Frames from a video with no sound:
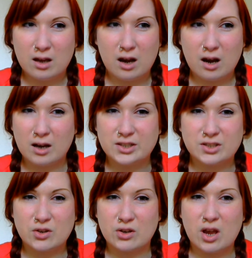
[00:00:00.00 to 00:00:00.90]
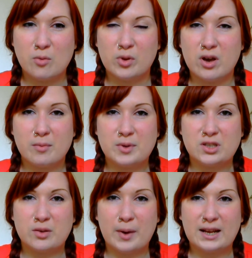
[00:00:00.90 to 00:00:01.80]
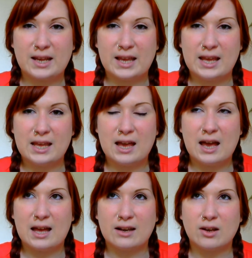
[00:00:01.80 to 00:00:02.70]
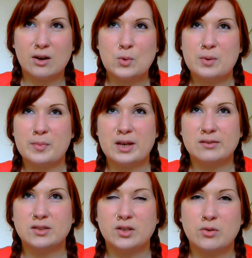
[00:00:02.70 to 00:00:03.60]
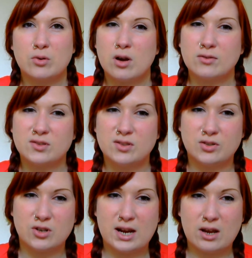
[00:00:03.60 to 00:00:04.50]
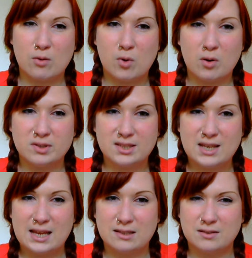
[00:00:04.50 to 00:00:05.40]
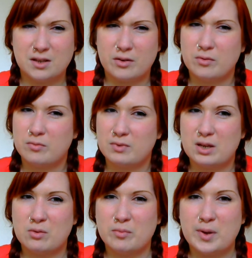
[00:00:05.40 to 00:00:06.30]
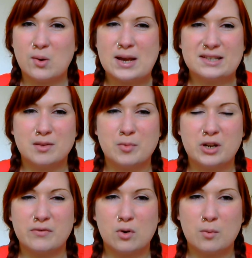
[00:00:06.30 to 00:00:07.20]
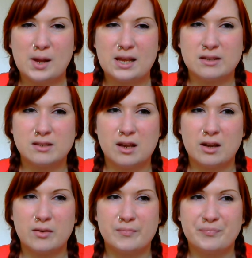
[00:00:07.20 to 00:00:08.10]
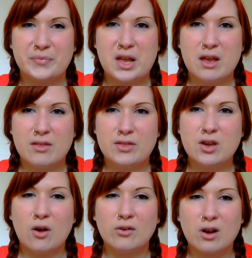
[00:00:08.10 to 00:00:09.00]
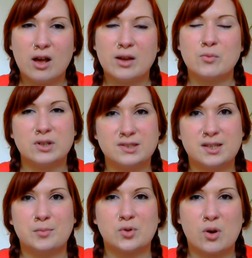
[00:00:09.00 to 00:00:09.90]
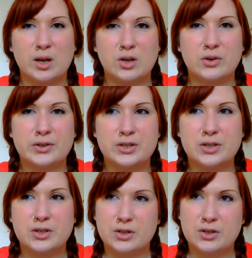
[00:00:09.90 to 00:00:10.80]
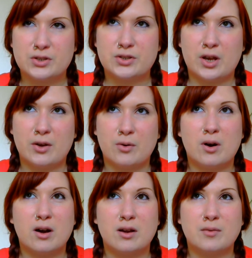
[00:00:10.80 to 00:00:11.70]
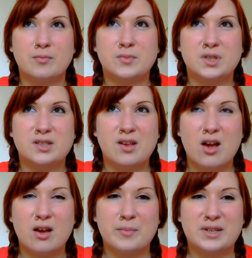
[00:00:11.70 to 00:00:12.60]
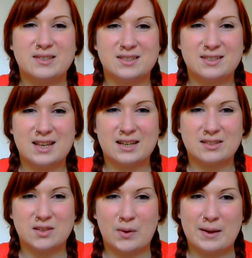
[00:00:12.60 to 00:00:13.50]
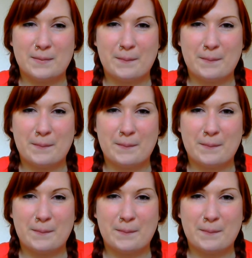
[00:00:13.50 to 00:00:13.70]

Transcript: I just couldn't cope with that. I'd be too panicky, and I wouldn't be able to concentrate on what was said. So it would be a waste of money for me. So the online one seems quite good. So I'm determined to stick to it,